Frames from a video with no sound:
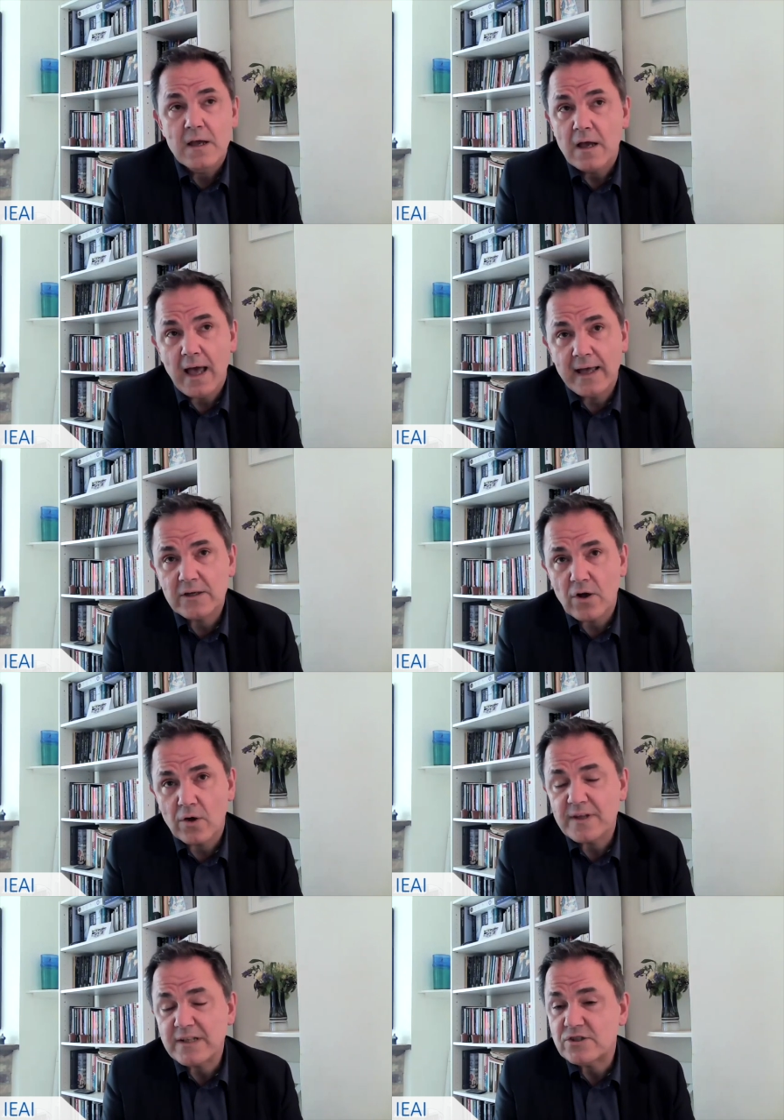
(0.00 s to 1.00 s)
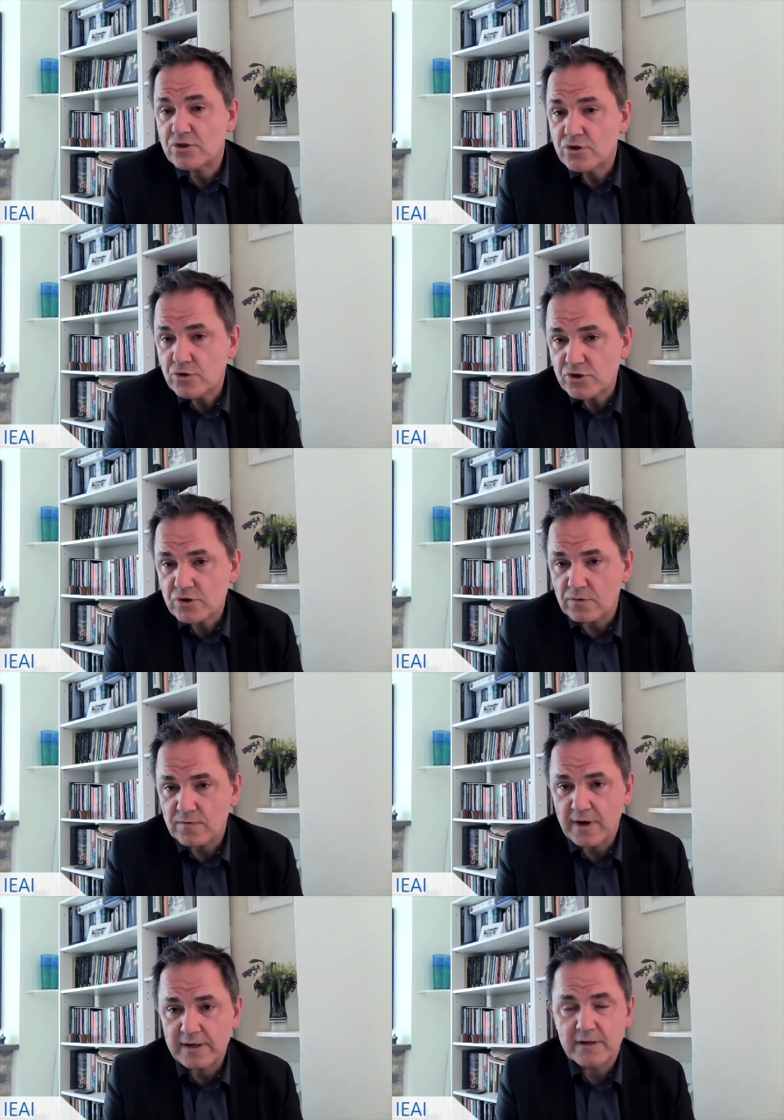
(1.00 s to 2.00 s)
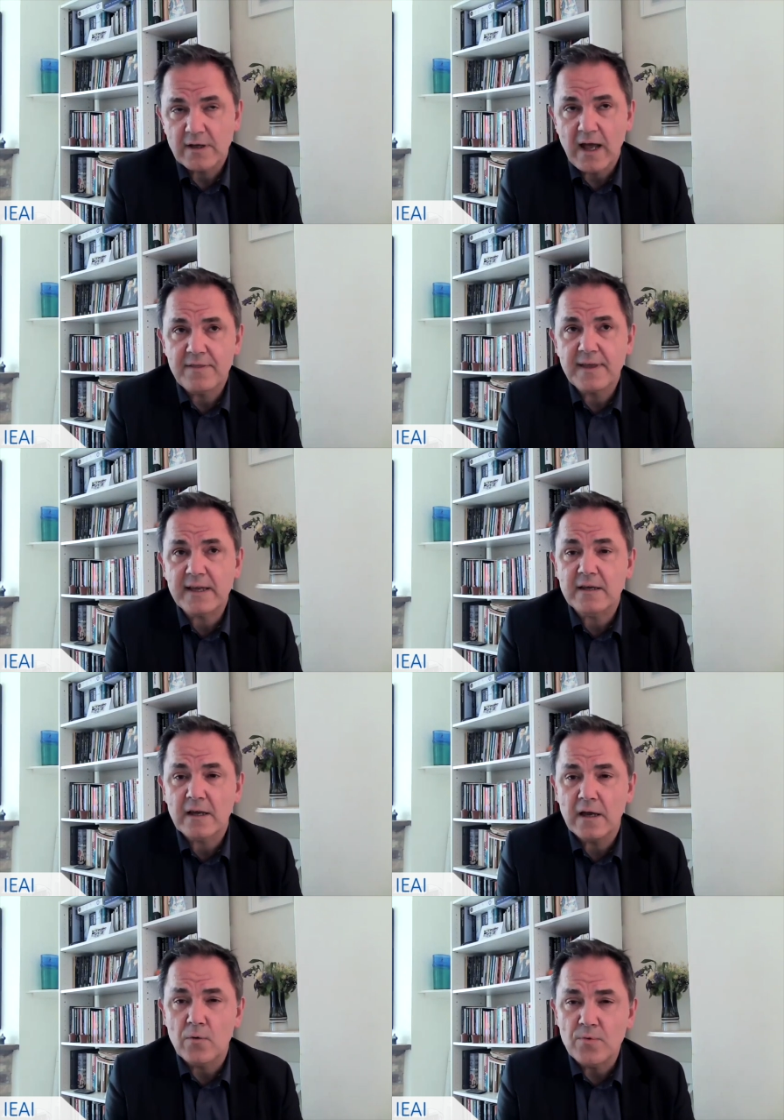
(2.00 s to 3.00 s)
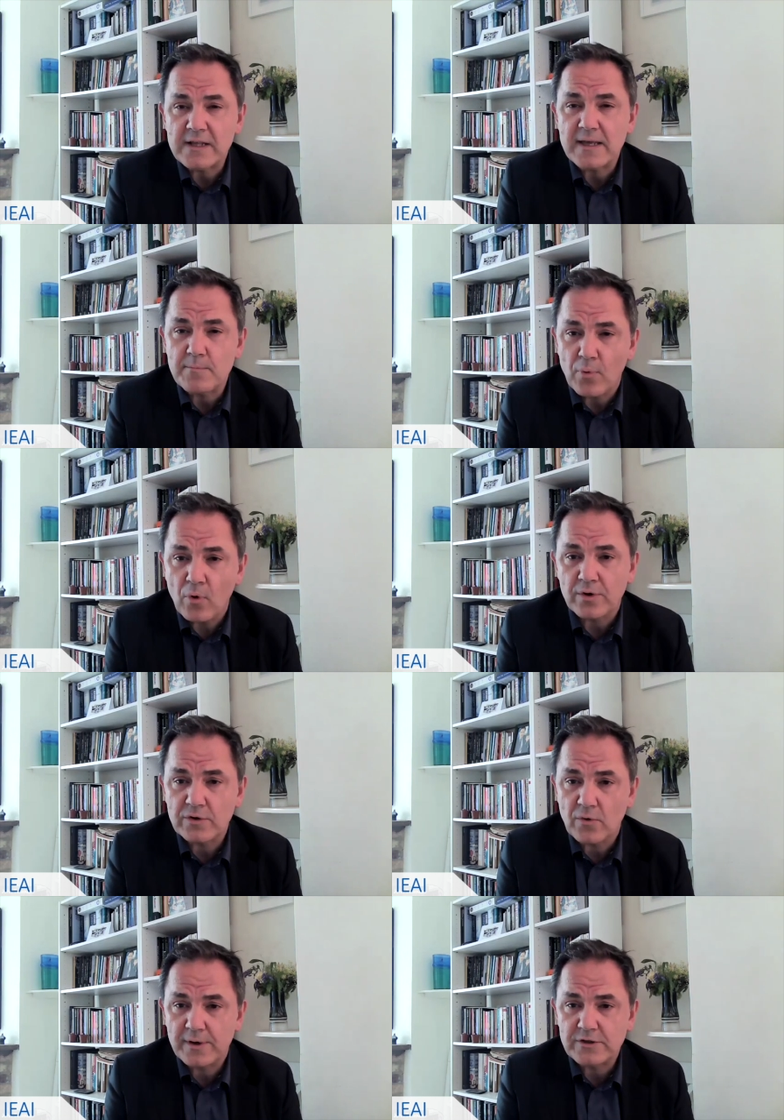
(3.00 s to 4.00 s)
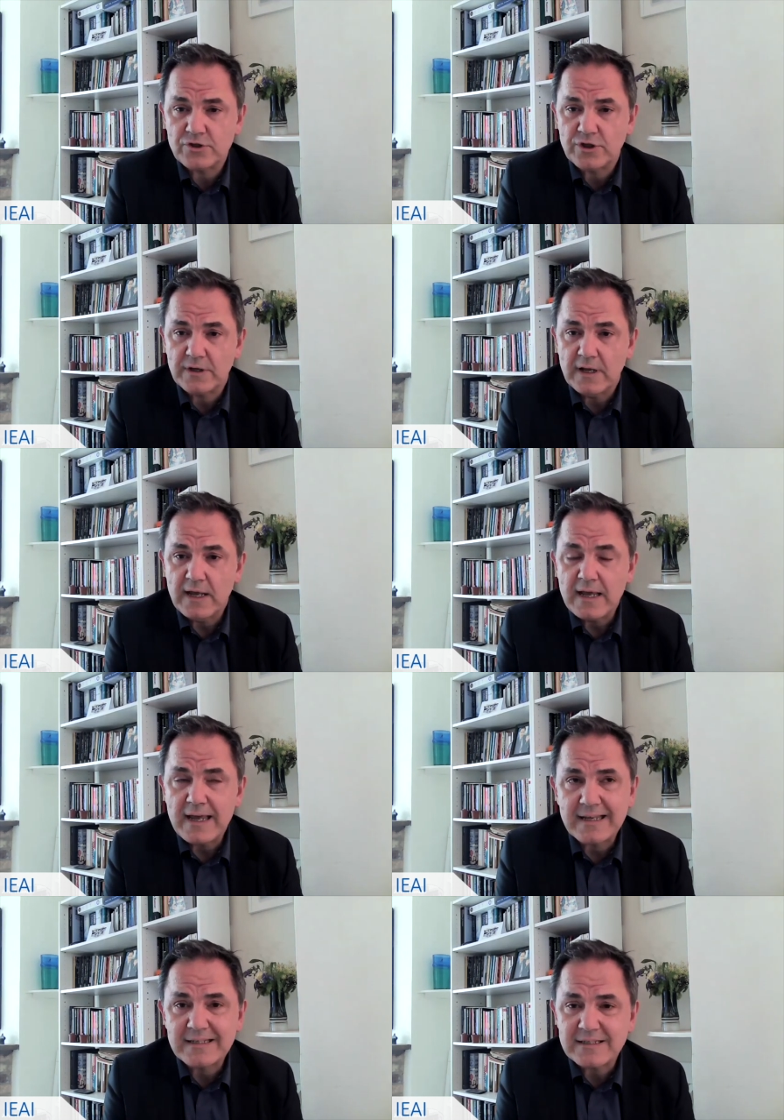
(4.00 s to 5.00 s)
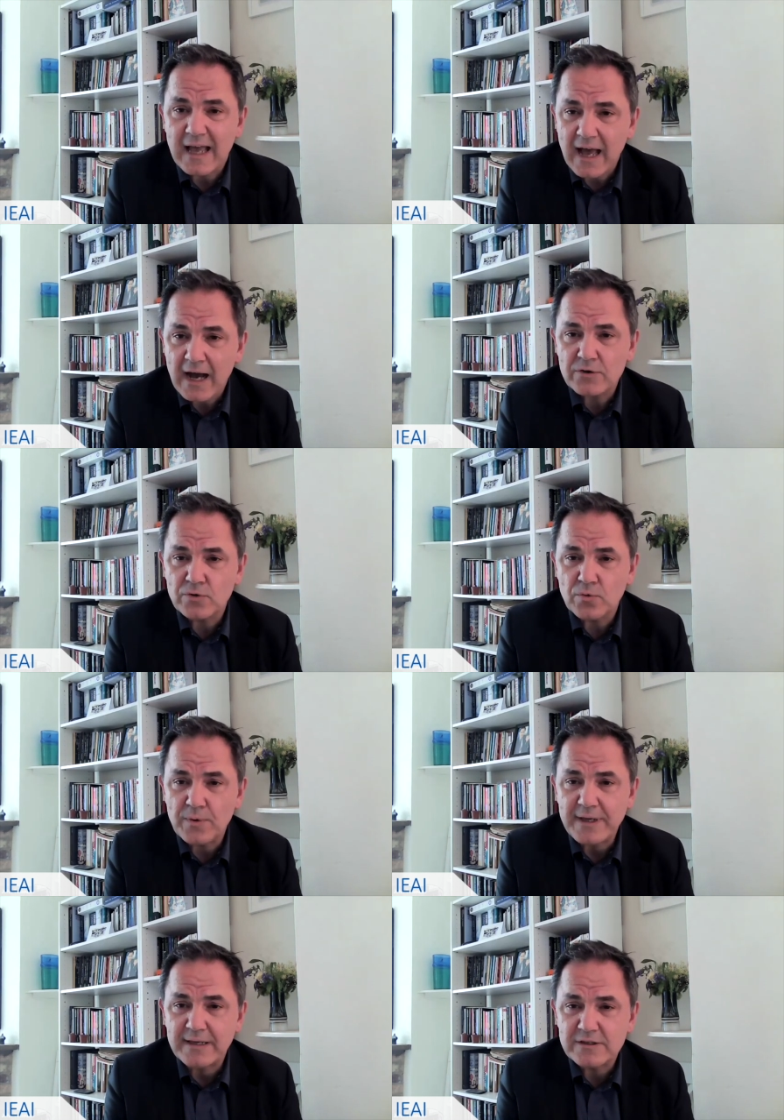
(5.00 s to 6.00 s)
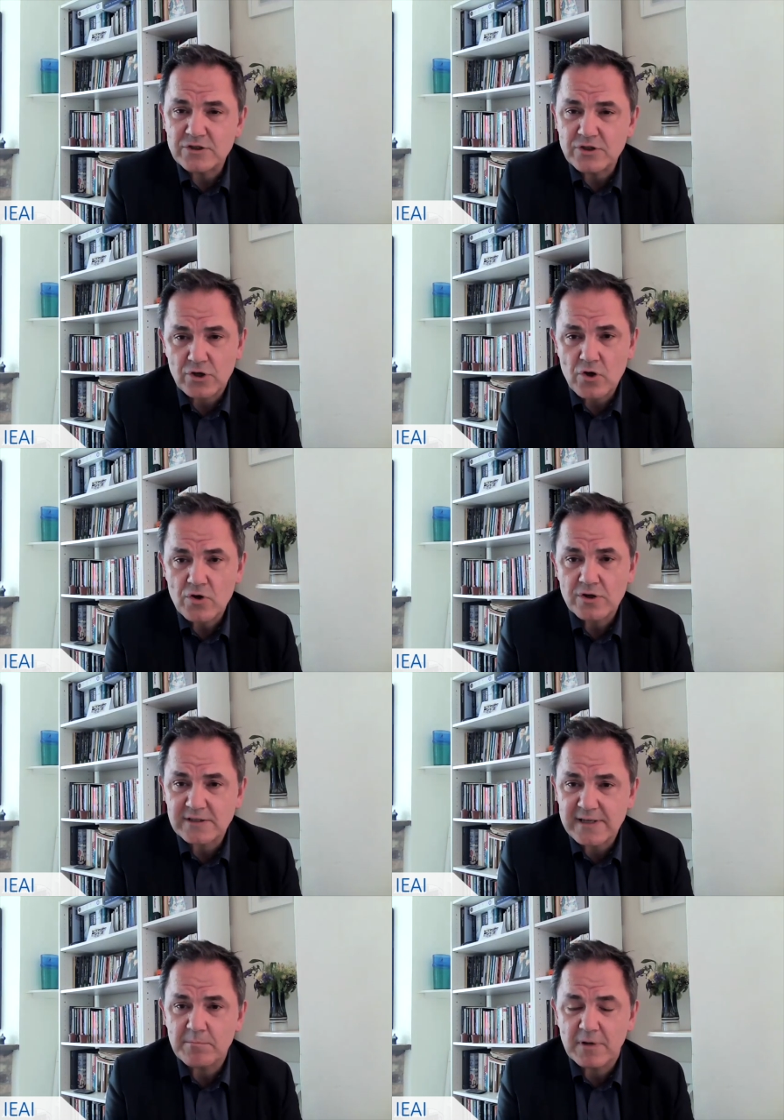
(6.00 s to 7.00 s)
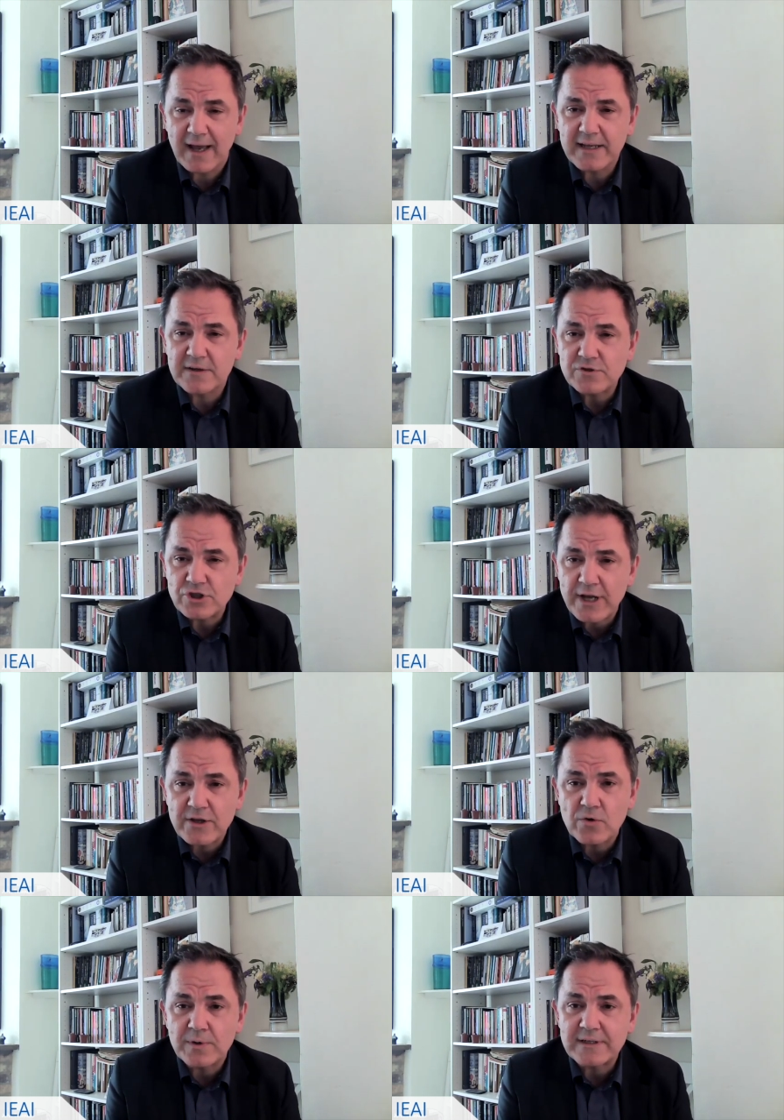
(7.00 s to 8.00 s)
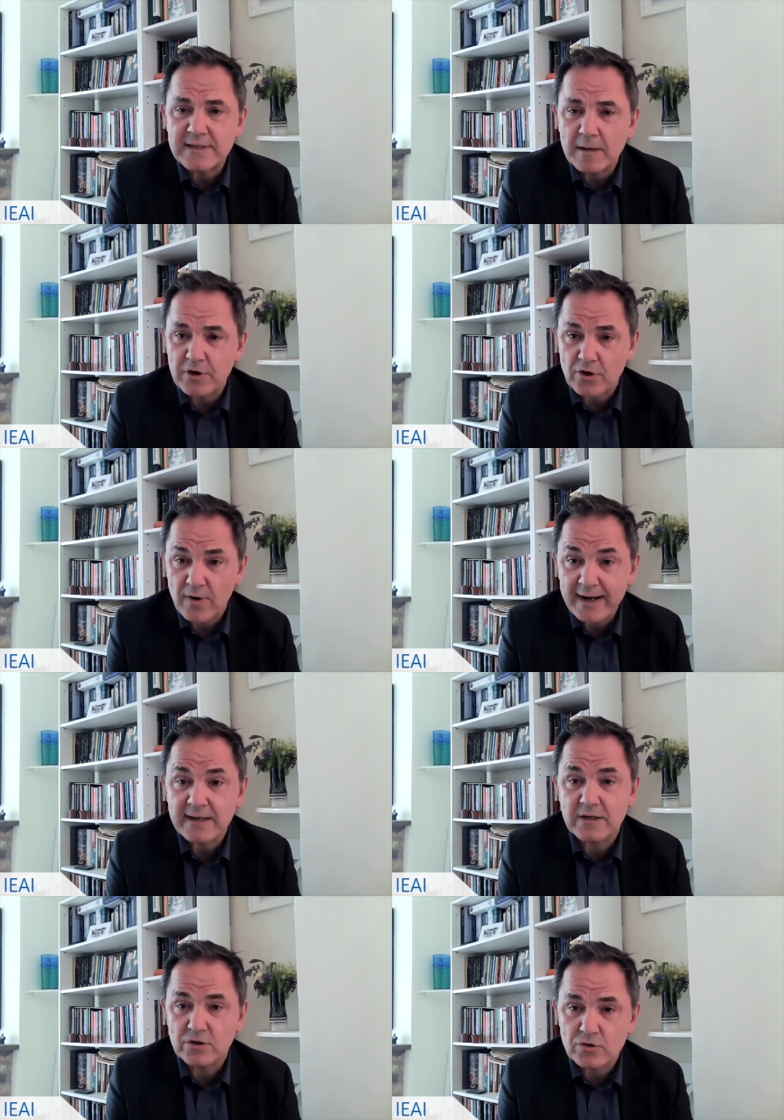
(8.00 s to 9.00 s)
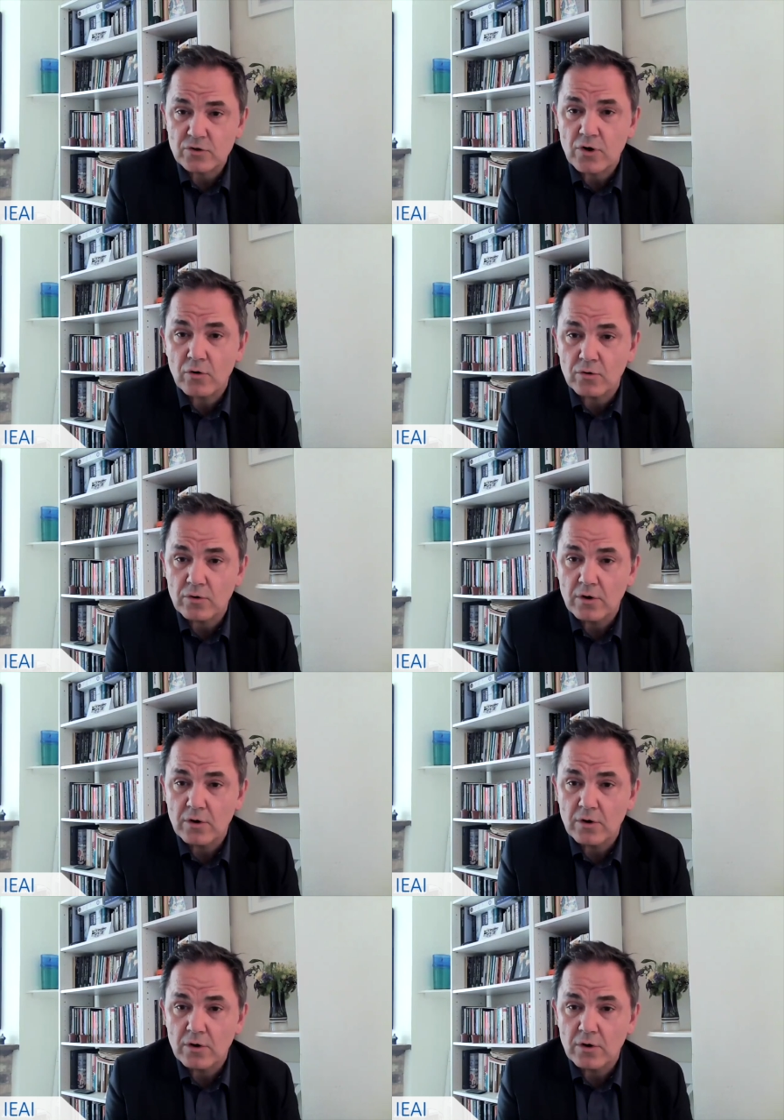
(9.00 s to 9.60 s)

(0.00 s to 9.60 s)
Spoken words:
And on the institutional front, I think a really important question is how do we secure some kind of genuine democratic control